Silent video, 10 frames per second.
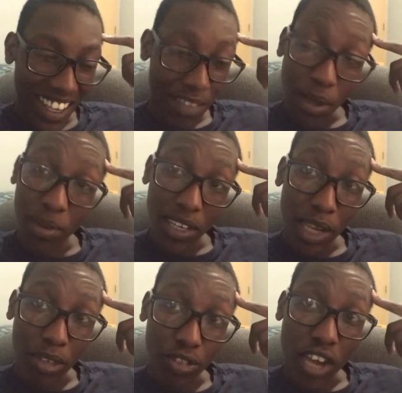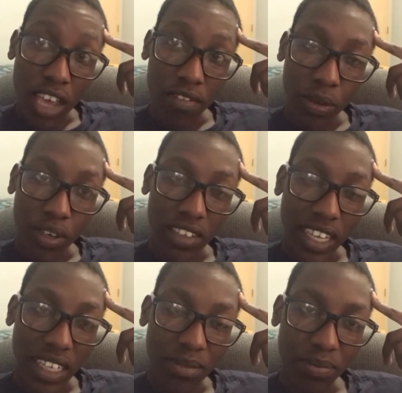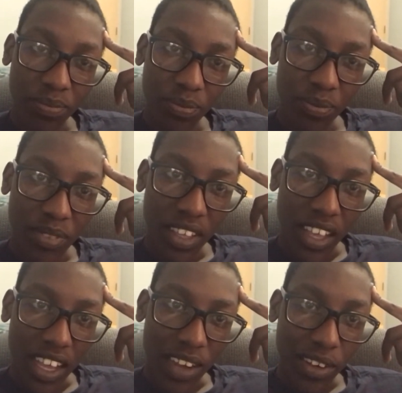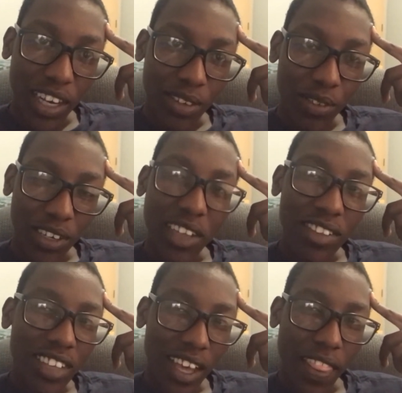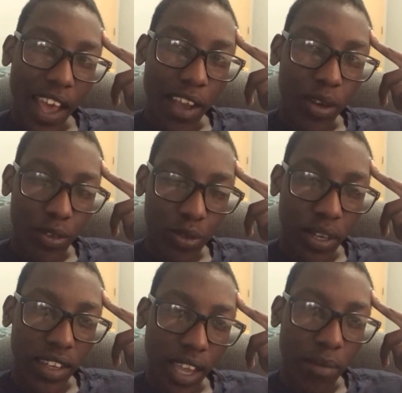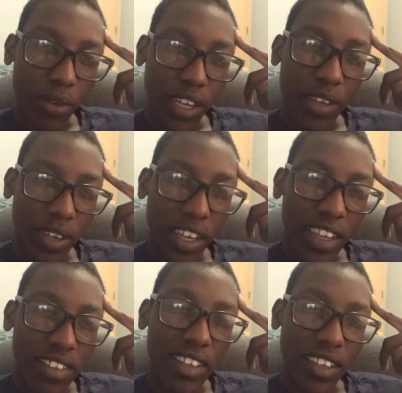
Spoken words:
gonna be driving one time. We're gonna see how that goes one time. We're gonna see.